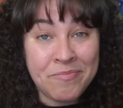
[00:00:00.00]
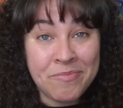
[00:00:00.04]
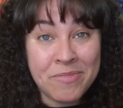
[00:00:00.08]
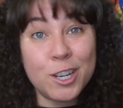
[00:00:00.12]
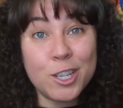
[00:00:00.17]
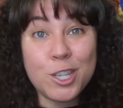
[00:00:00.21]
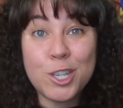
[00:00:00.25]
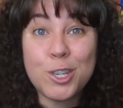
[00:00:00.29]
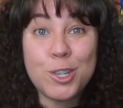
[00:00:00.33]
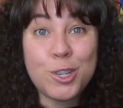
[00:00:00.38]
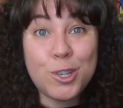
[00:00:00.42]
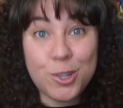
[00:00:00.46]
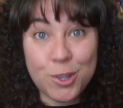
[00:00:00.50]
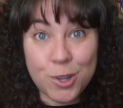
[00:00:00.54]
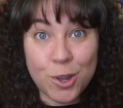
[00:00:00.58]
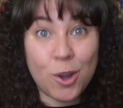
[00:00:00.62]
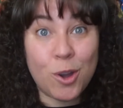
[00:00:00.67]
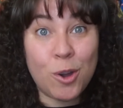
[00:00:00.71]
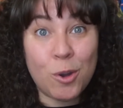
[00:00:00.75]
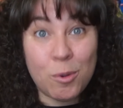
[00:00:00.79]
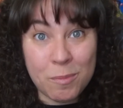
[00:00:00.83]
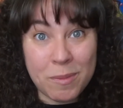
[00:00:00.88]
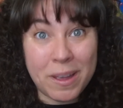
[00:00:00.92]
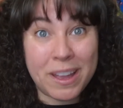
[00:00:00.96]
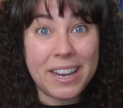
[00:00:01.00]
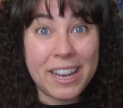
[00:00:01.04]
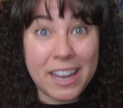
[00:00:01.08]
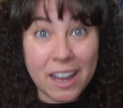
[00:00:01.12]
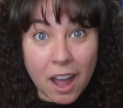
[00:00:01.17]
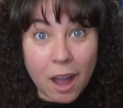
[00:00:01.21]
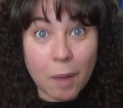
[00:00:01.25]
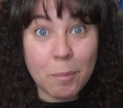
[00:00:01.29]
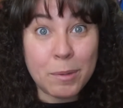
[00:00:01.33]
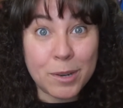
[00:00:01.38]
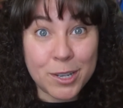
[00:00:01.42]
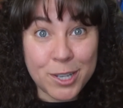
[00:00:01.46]
There are just so
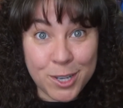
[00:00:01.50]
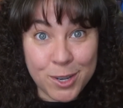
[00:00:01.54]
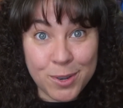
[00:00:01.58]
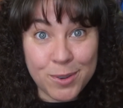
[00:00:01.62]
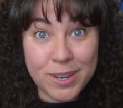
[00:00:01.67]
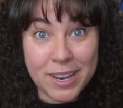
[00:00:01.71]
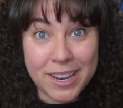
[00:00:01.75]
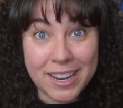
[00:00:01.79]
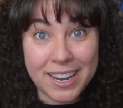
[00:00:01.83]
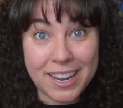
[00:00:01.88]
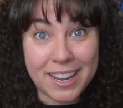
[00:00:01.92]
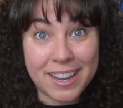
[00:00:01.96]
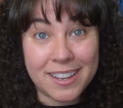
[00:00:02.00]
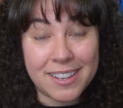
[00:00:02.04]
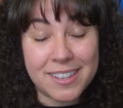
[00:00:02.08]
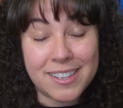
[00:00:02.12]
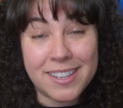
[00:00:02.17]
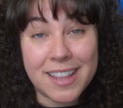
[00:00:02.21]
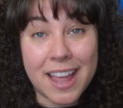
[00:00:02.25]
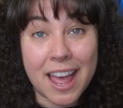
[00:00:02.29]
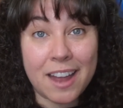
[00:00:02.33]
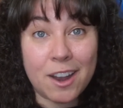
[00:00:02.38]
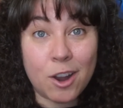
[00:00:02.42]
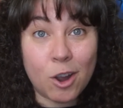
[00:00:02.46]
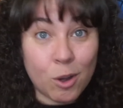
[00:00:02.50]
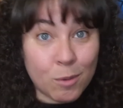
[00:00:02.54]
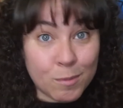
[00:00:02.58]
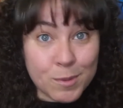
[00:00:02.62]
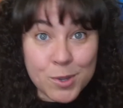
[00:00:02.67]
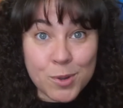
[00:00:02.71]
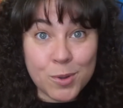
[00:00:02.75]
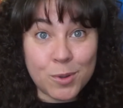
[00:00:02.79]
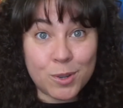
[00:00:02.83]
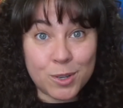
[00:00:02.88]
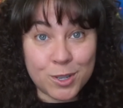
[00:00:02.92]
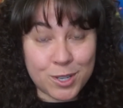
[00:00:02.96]
many opportunities that
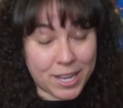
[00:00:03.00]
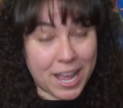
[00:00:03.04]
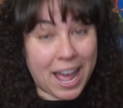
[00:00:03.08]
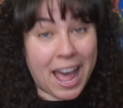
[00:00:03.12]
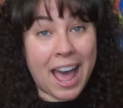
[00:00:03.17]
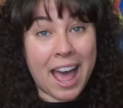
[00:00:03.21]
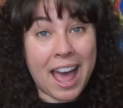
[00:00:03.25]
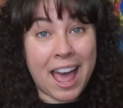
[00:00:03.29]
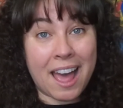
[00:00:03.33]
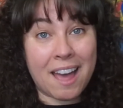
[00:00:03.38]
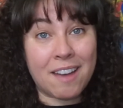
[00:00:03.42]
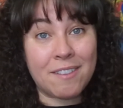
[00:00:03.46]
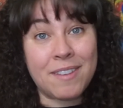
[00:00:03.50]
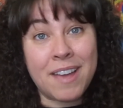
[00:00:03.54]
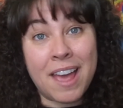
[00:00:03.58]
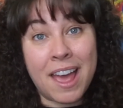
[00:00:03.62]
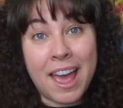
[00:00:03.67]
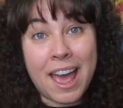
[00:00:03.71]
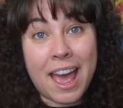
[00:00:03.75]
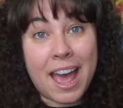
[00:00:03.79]
homeschoolers have.